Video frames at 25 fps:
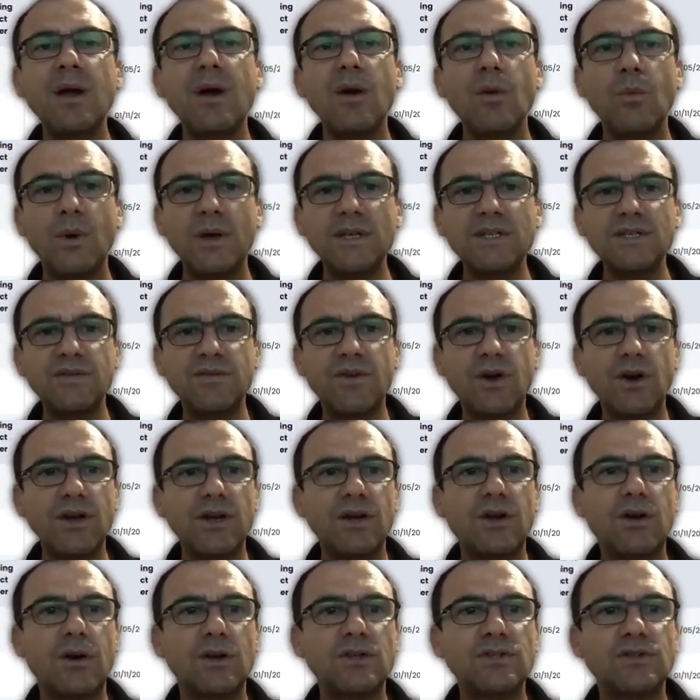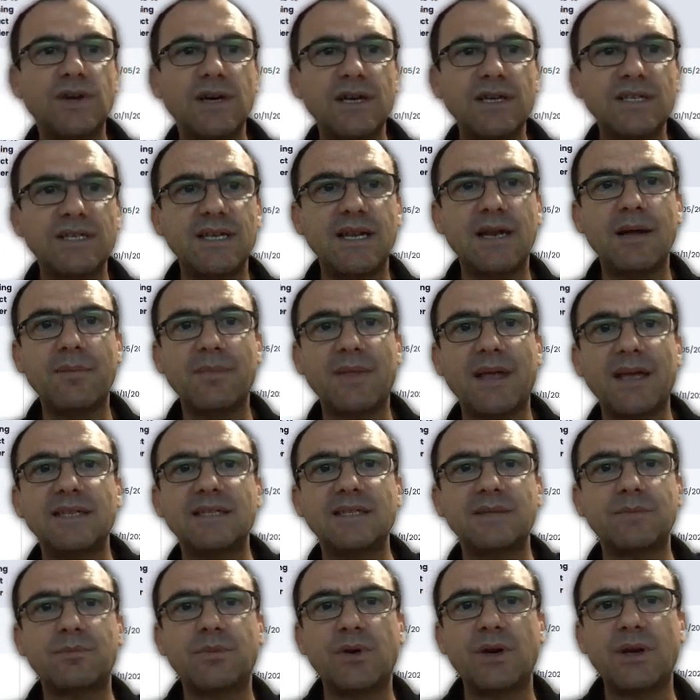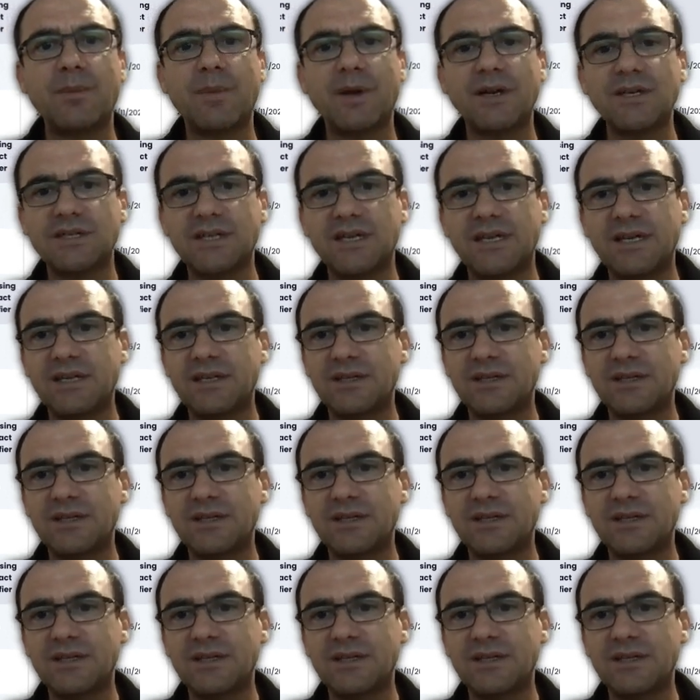Once you've got your contract set up, that's pretty much it